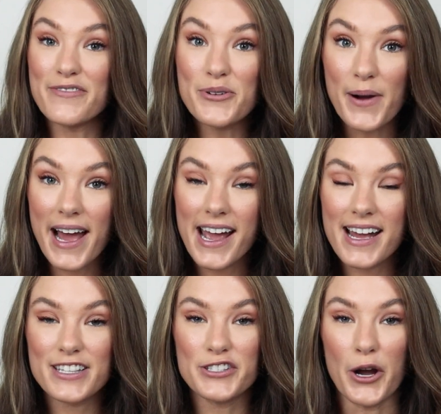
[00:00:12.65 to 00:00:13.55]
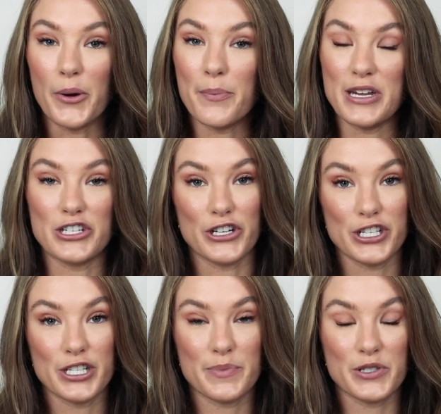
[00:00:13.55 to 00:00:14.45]
giveaway, so be sure
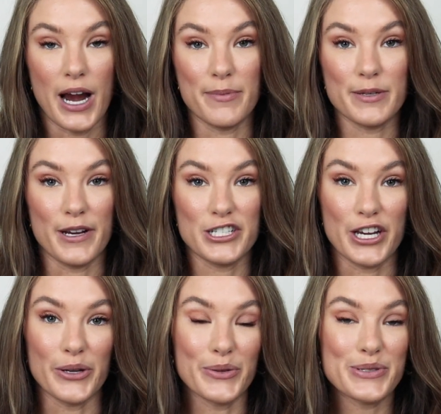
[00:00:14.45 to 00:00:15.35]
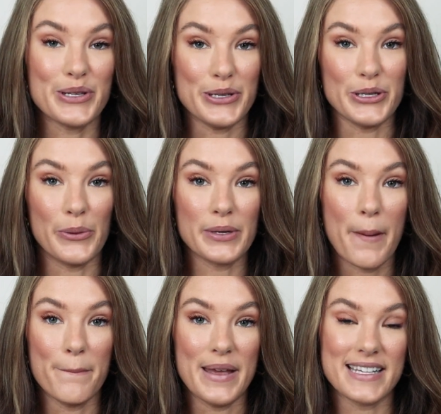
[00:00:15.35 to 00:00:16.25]
to subscribe to my channel so you don't
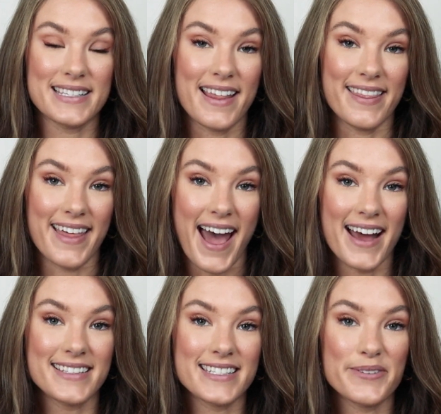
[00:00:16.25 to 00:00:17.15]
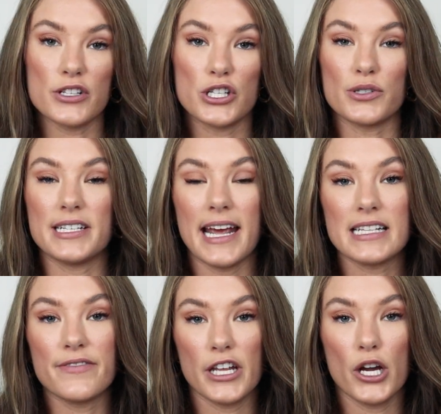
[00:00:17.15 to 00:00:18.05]
miss that. So
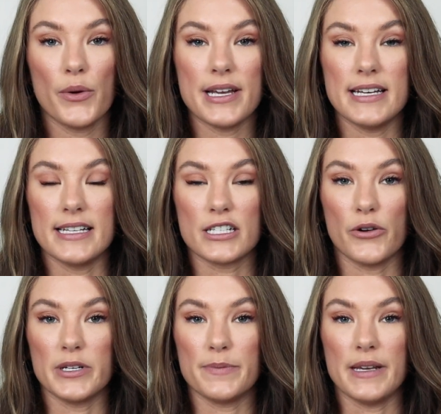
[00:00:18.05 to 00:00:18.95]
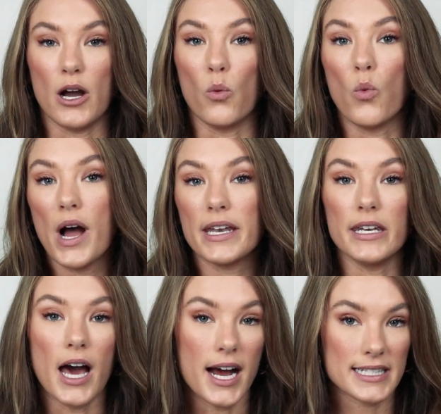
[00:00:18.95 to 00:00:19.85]
today's video is going to be a what
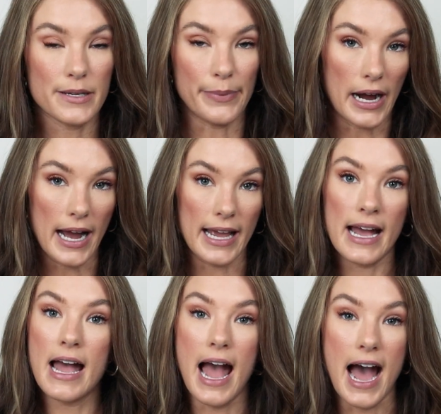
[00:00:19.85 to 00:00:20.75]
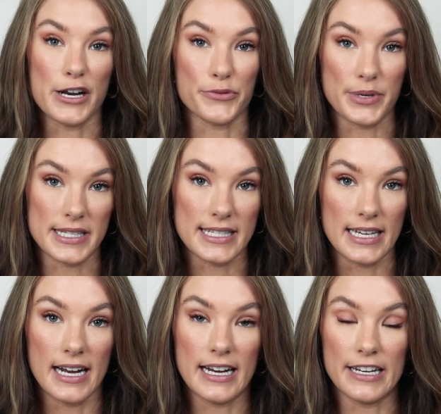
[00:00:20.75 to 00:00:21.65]
not to buy at
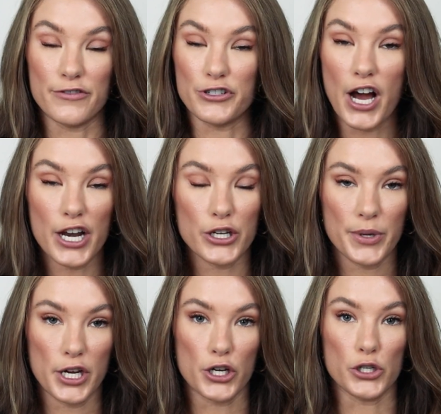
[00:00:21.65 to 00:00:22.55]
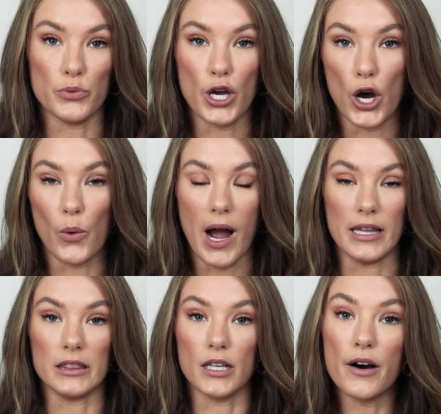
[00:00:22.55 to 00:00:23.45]
ARITZIA. And if you're not new here, you know
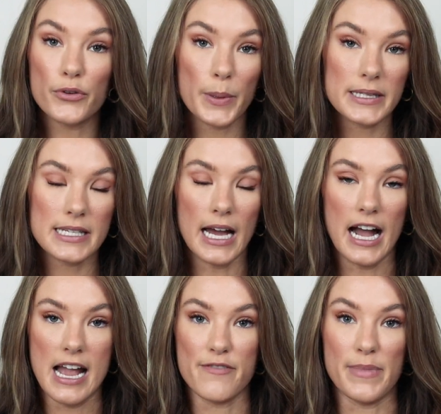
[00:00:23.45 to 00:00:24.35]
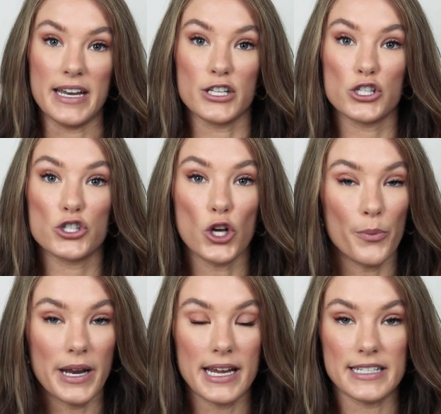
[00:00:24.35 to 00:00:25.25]
I love ARITZIA. I have made
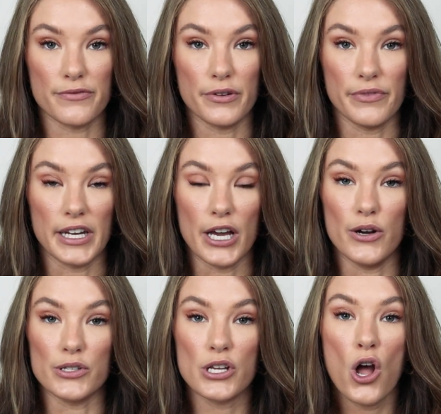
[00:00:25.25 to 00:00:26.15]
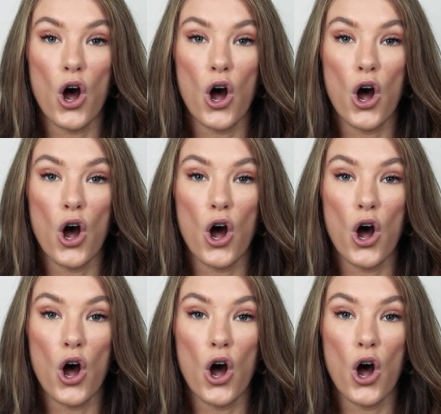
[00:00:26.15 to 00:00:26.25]
so many different videos